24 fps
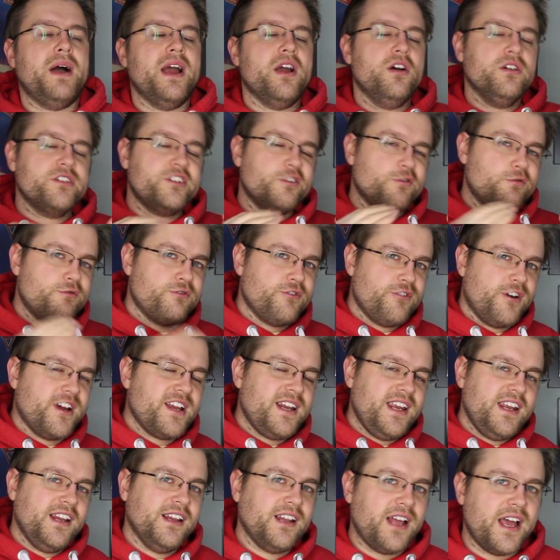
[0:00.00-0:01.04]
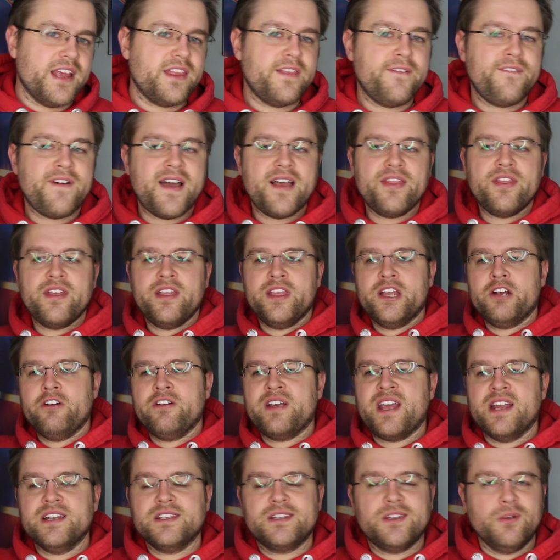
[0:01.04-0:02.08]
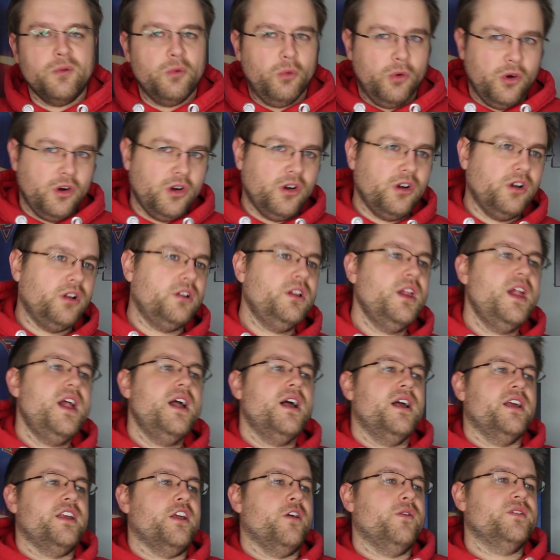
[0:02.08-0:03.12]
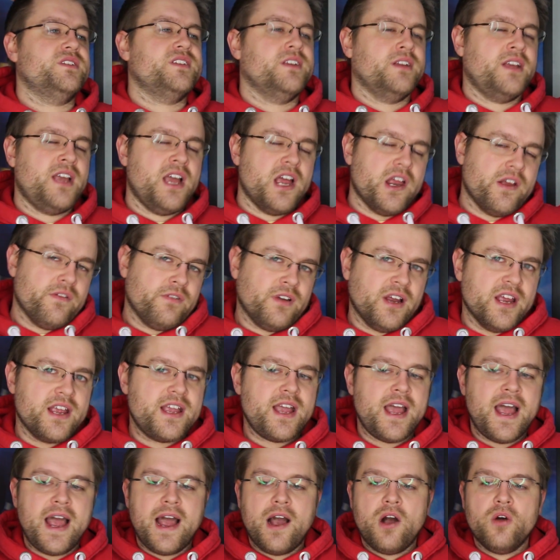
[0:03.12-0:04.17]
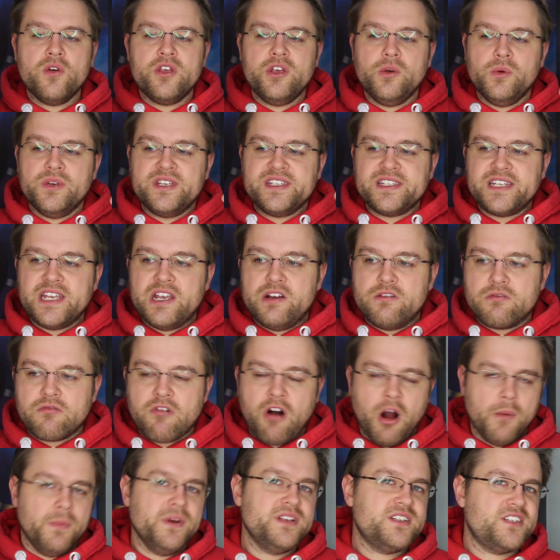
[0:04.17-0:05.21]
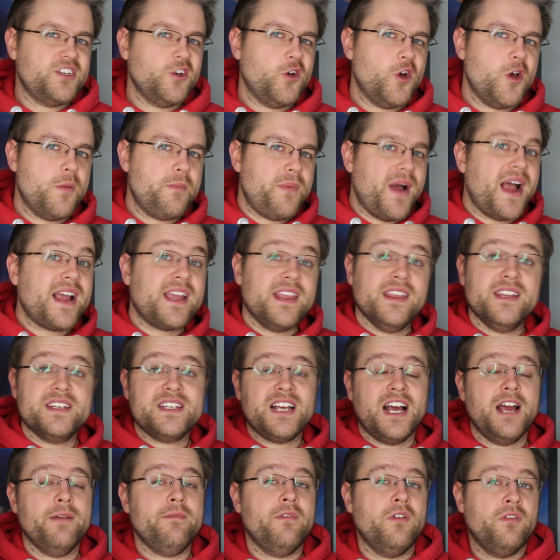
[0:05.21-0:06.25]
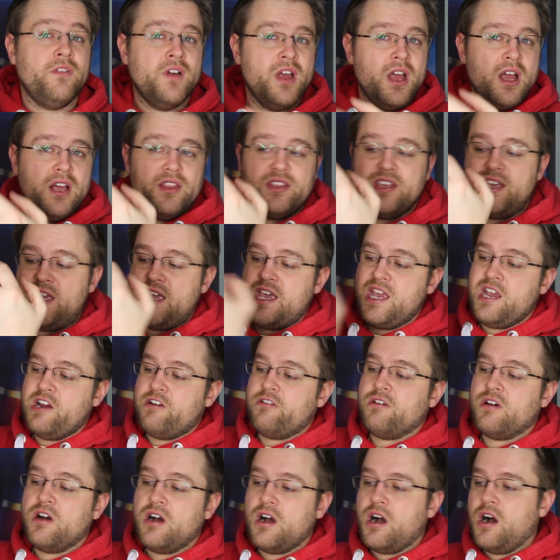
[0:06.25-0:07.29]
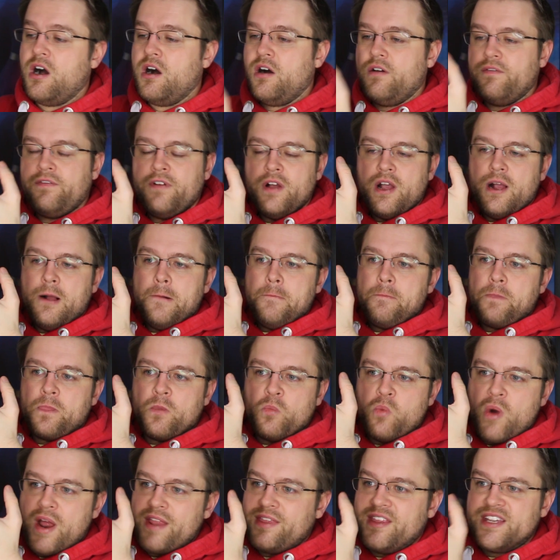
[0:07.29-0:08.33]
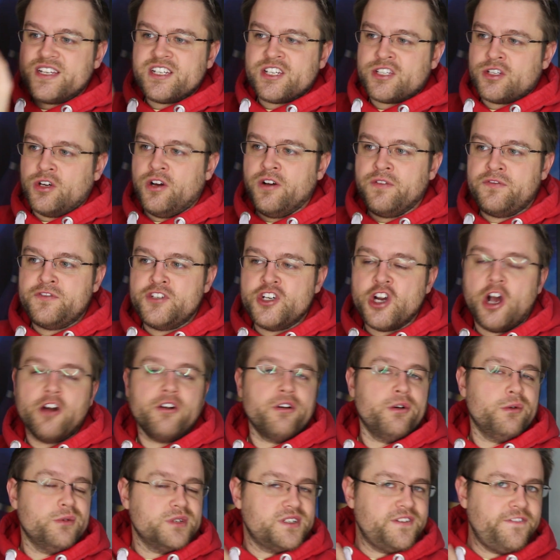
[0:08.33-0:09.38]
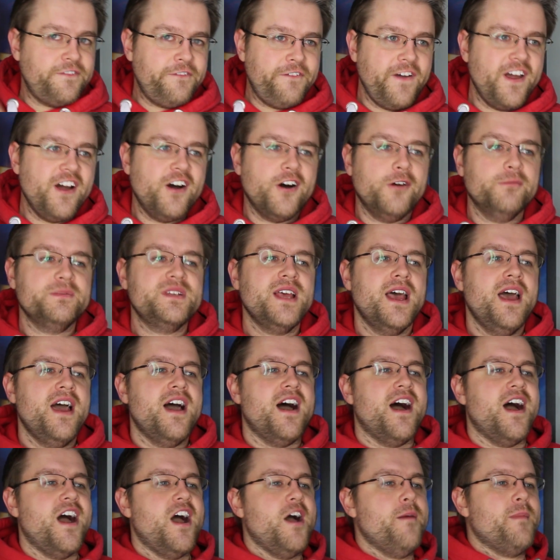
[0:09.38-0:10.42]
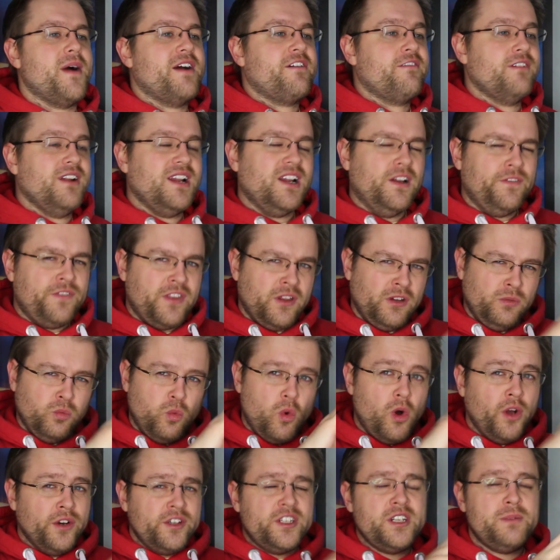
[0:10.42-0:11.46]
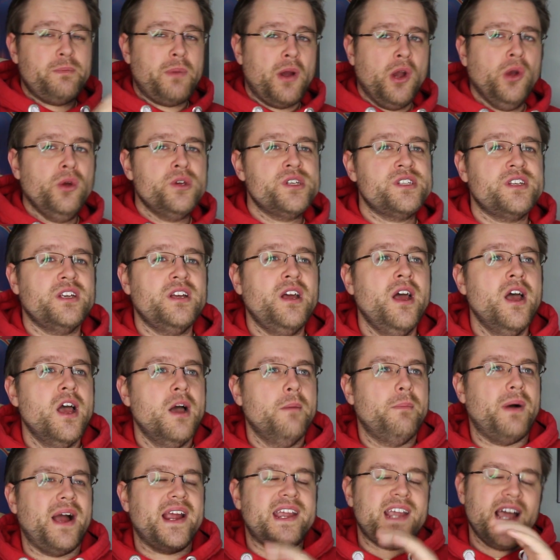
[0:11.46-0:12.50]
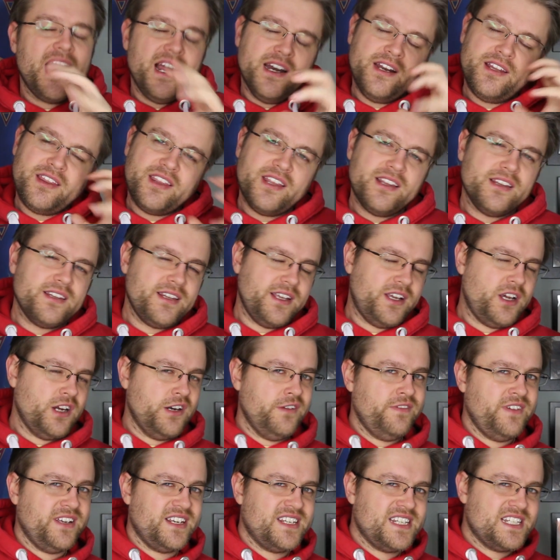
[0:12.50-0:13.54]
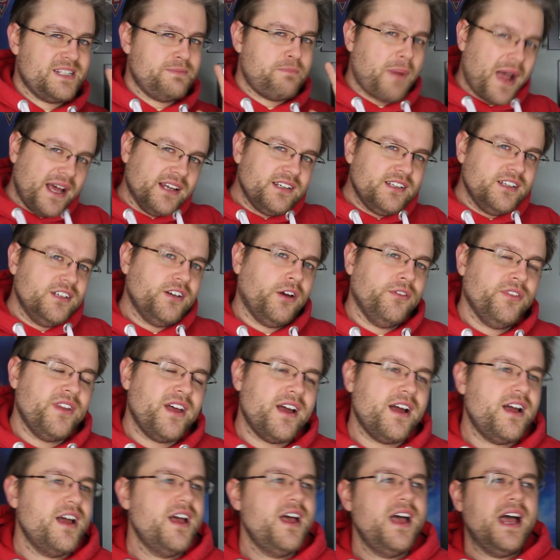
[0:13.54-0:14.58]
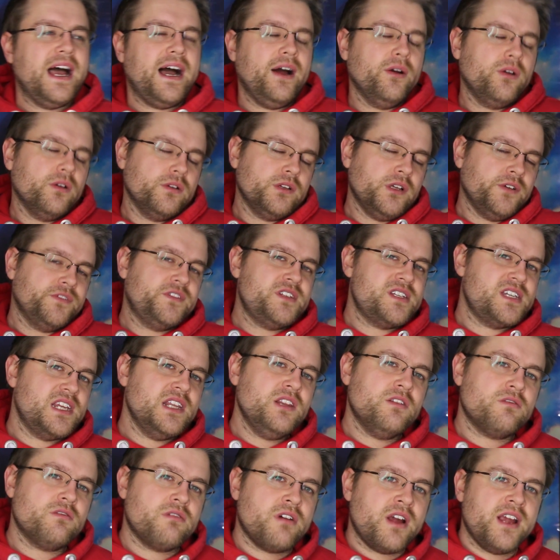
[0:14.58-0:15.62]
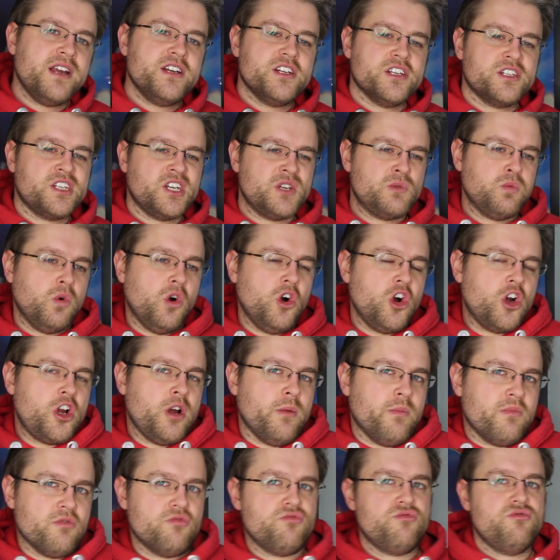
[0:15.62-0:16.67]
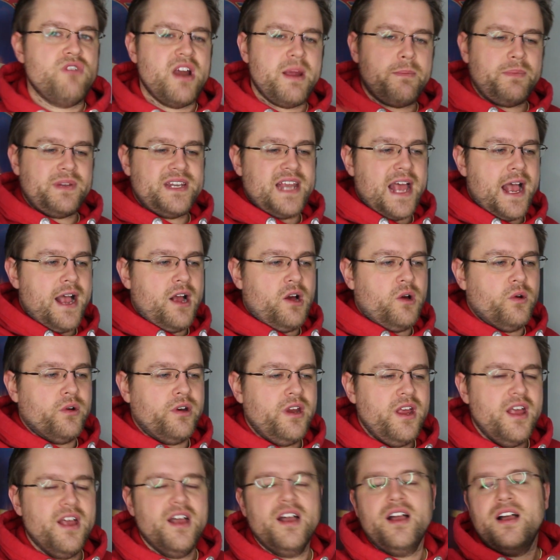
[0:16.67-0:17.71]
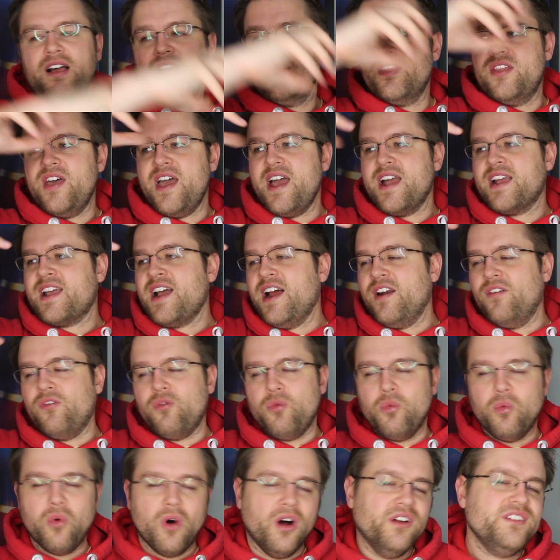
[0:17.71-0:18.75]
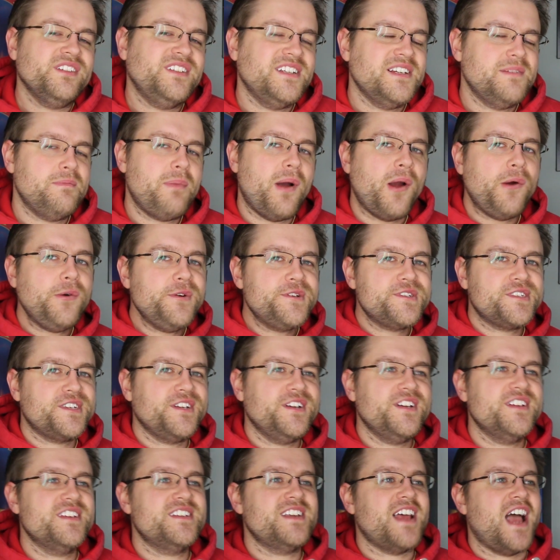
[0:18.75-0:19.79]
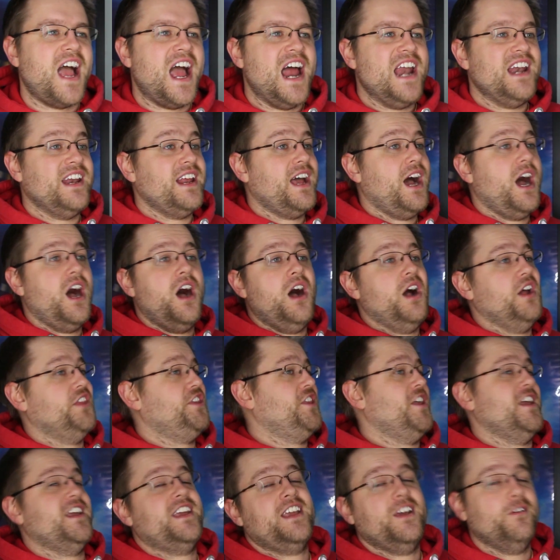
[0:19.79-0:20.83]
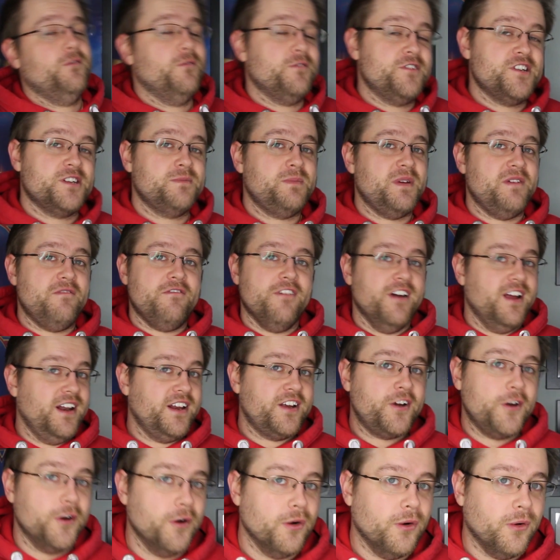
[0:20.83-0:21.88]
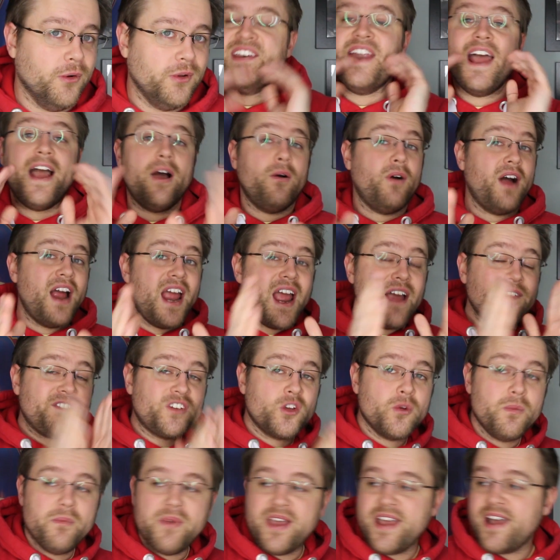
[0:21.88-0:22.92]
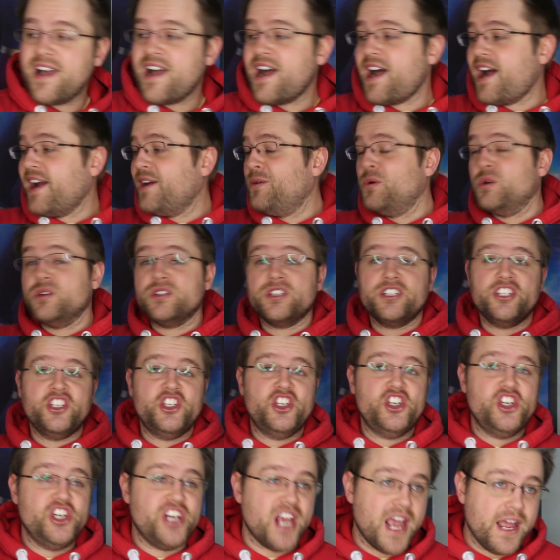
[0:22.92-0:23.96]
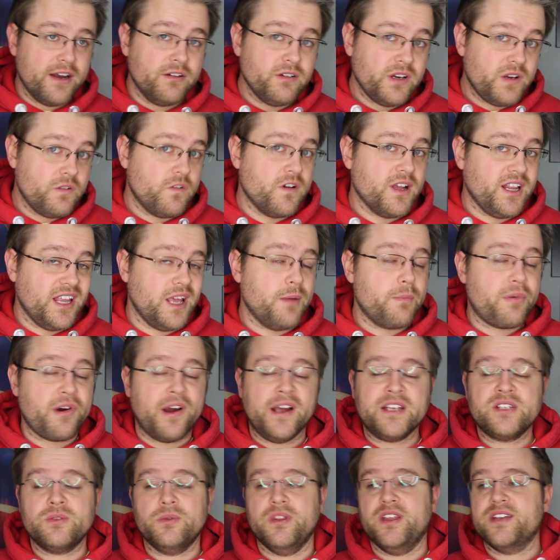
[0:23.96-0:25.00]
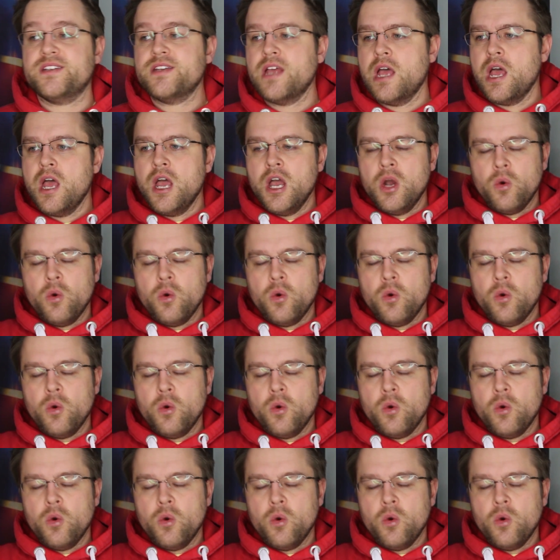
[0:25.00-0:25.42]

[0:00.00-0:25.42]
but I also really like the fact that they're against the wall. You know, it's a kind of like how you would see robbers do it back in the time of the era of when this sort of genre was filmed. I really love the Wanted poster, but I kind of think that they could have expanded on that. I would have loved to see the Rangers just walk up, rip down their kind of Wanted posters, and I think it would just be really cool. Now, I have to admit, I was genuinely really impressed with this.